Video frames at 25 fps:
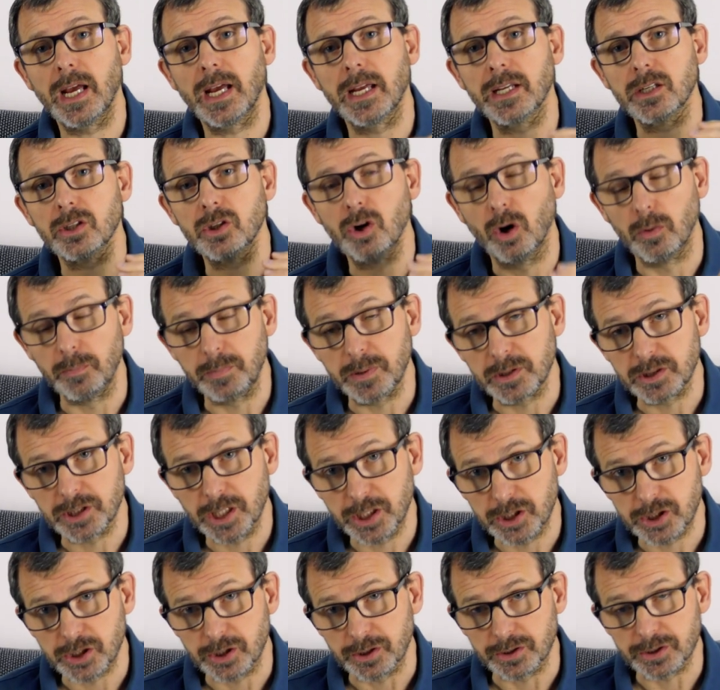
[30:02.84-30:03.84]
and
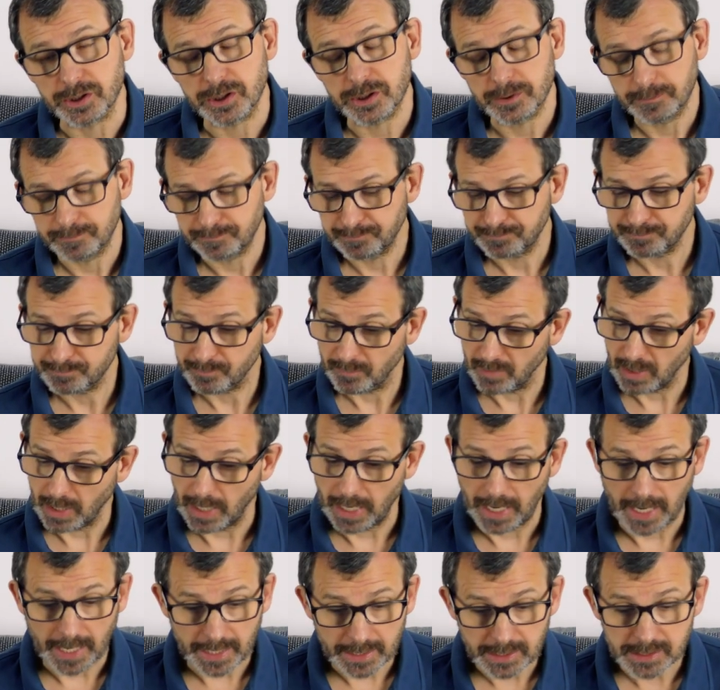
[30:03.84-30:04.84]
competitions.
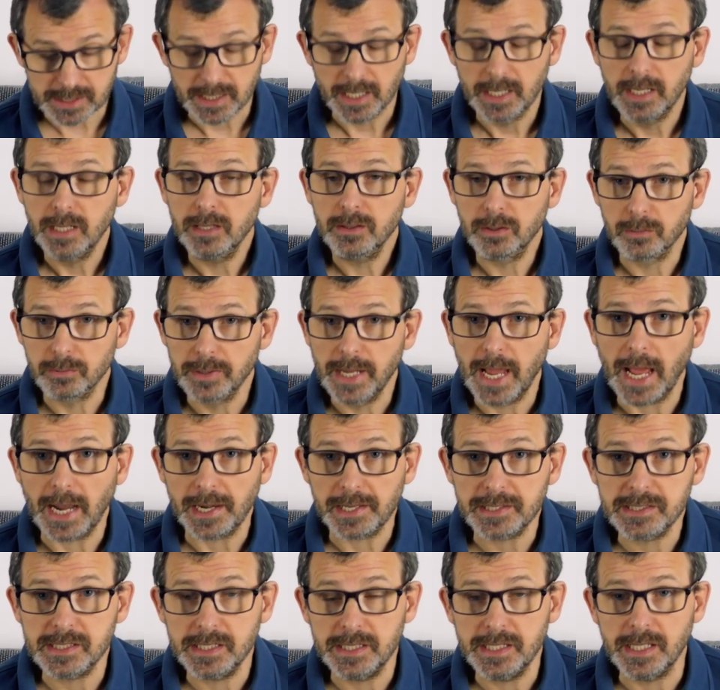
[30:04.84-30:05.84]
And the
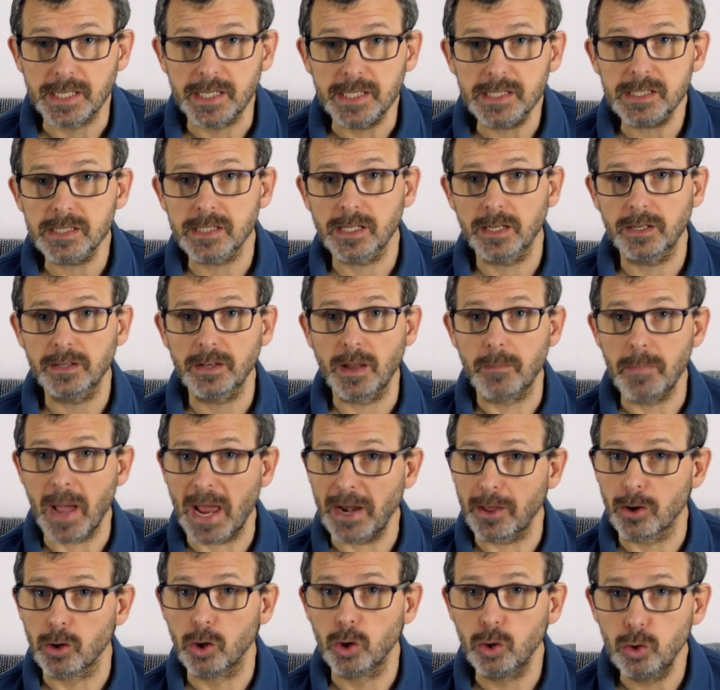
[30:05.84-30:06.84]
reality is that no
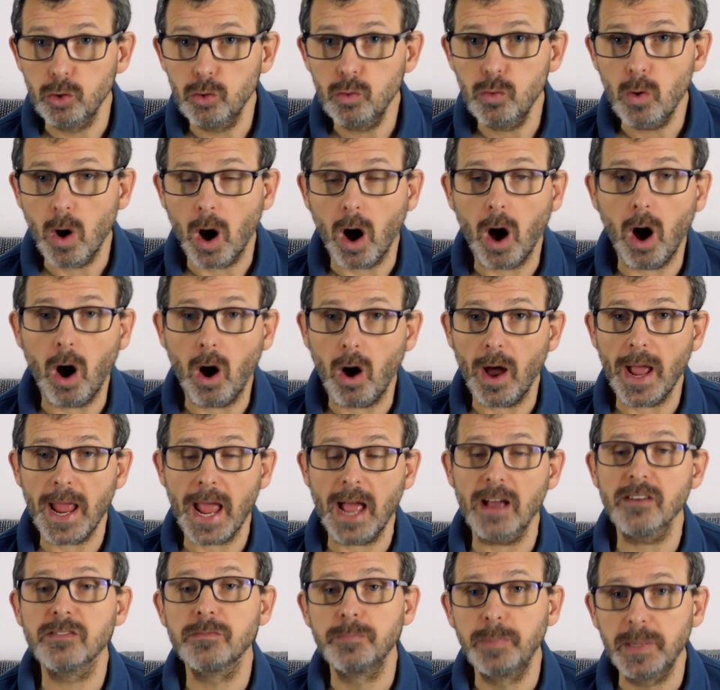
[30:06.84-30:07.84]
matter who I
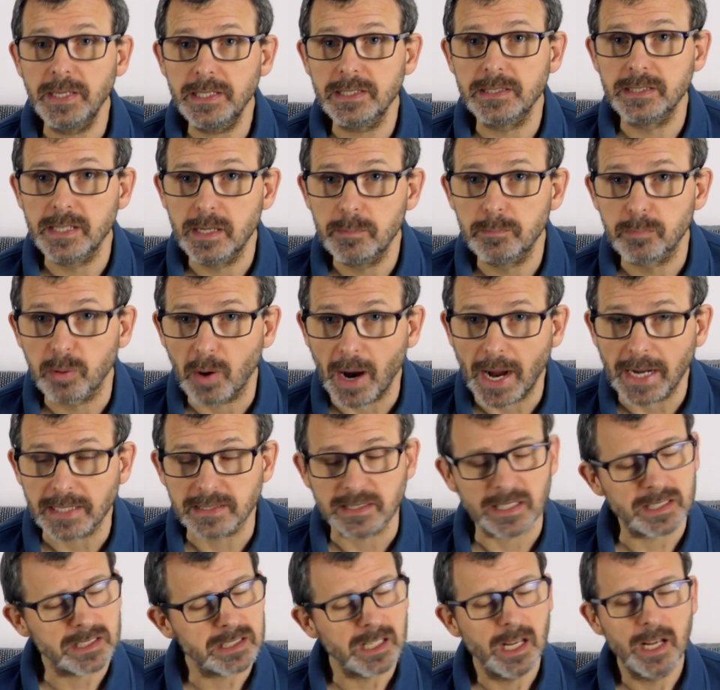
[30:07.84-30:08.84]
have beaten in
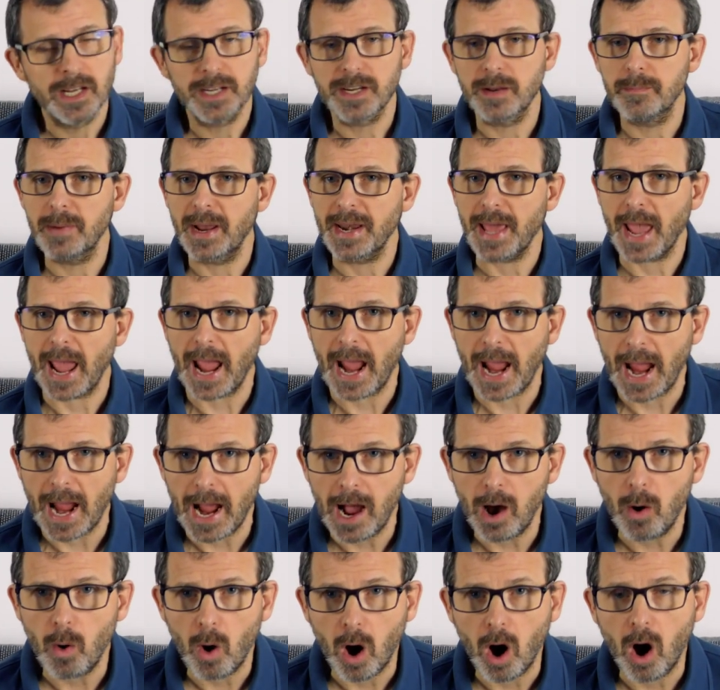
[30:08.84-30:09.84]
practice, no matter
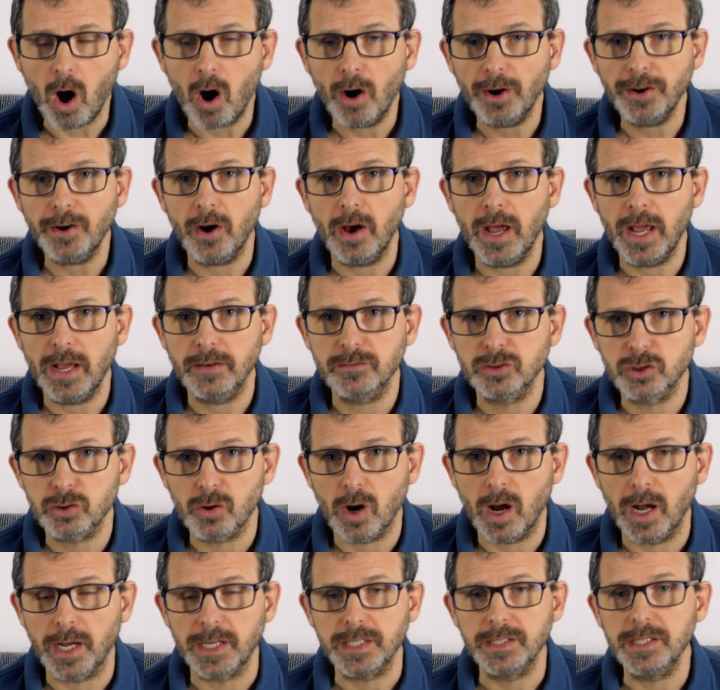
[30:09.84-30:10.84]
how hard I have
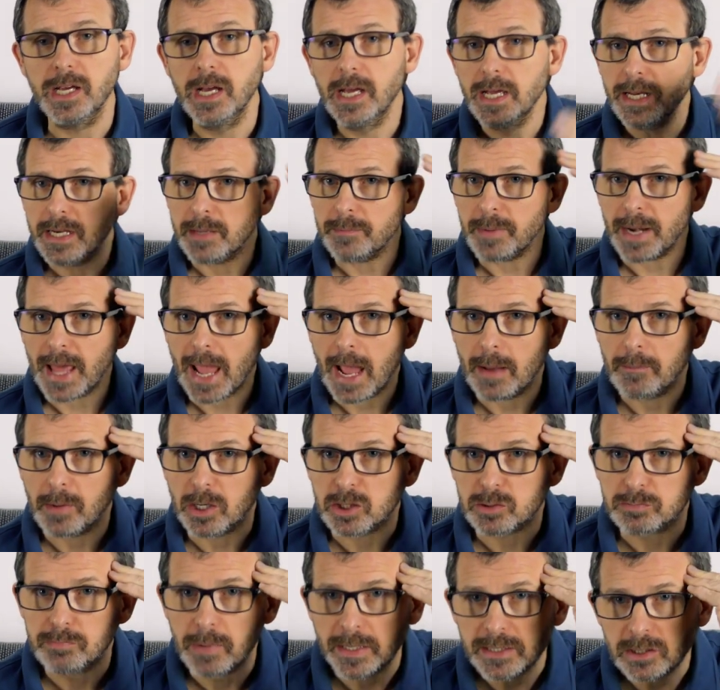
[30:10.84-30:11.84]
trained, no matter how
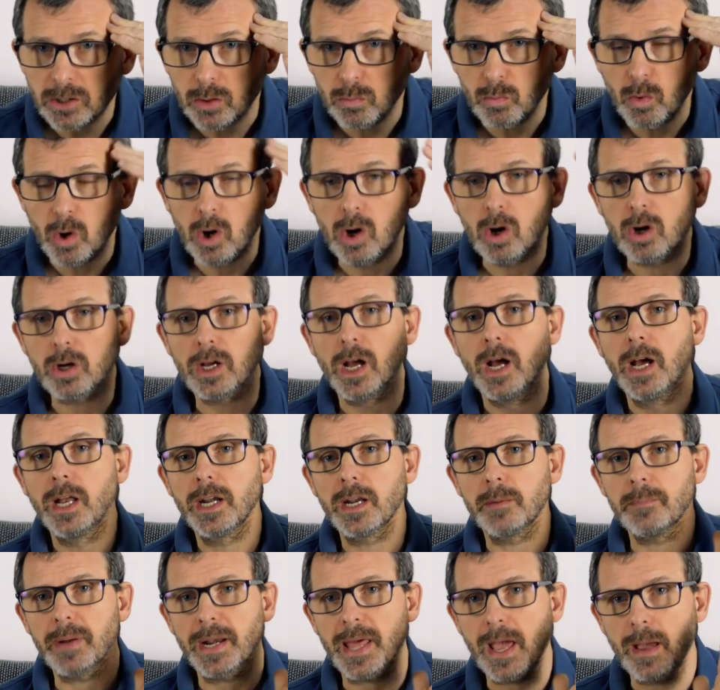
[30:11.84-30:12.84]
much mental work,
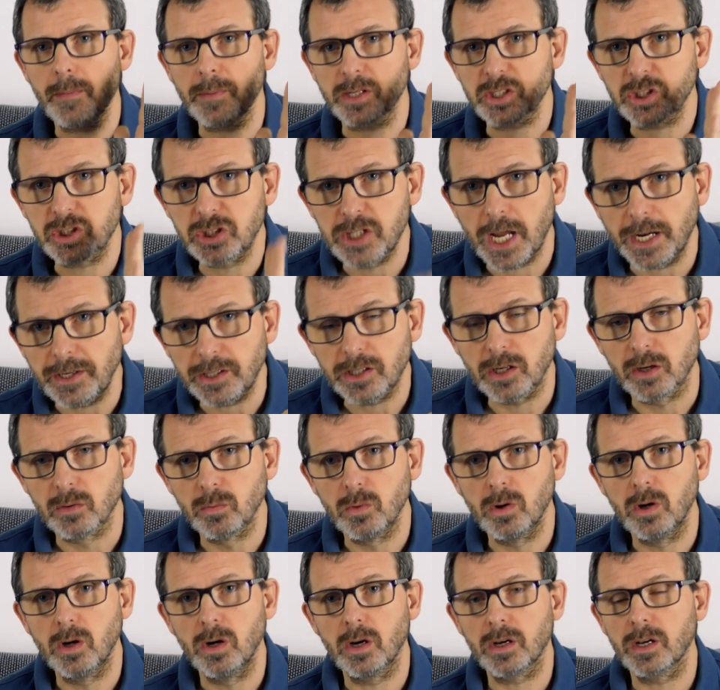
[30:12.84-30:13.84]
no matter how much technical
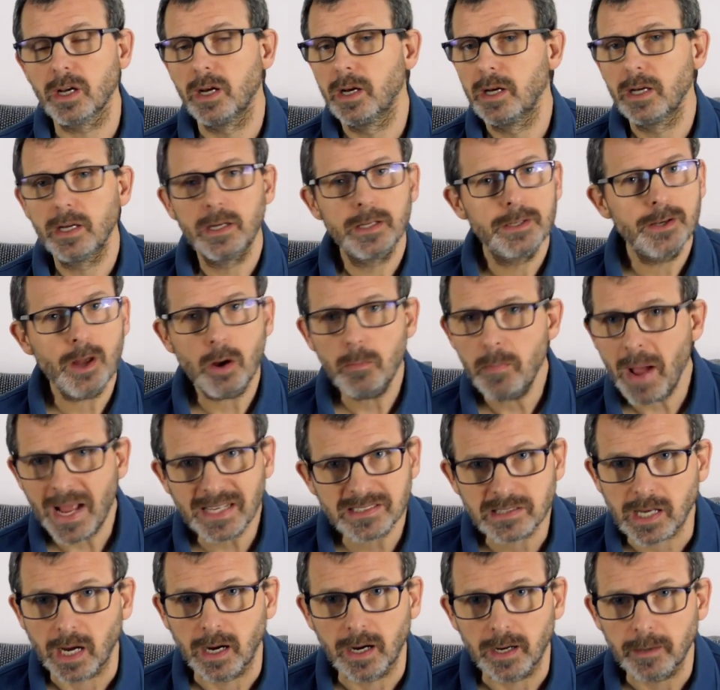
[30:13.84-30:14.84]
work, no
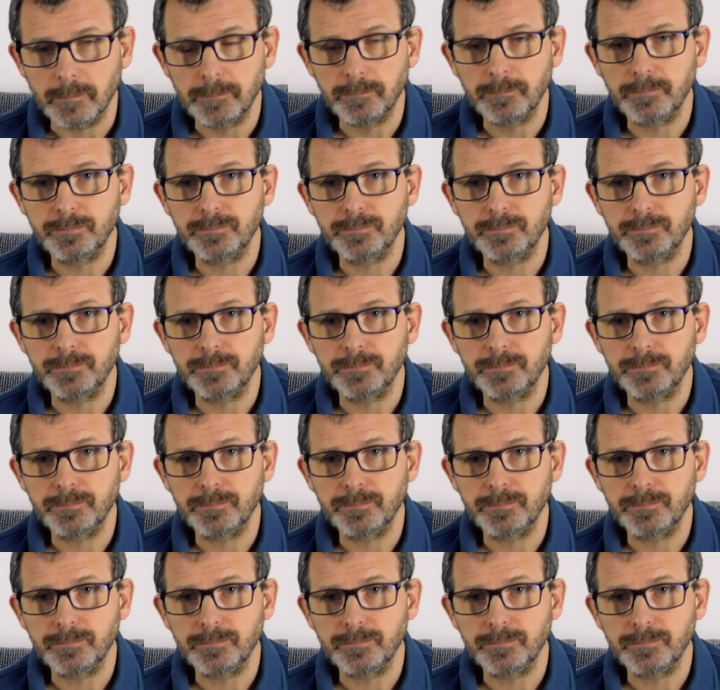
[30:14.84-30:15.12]
matter,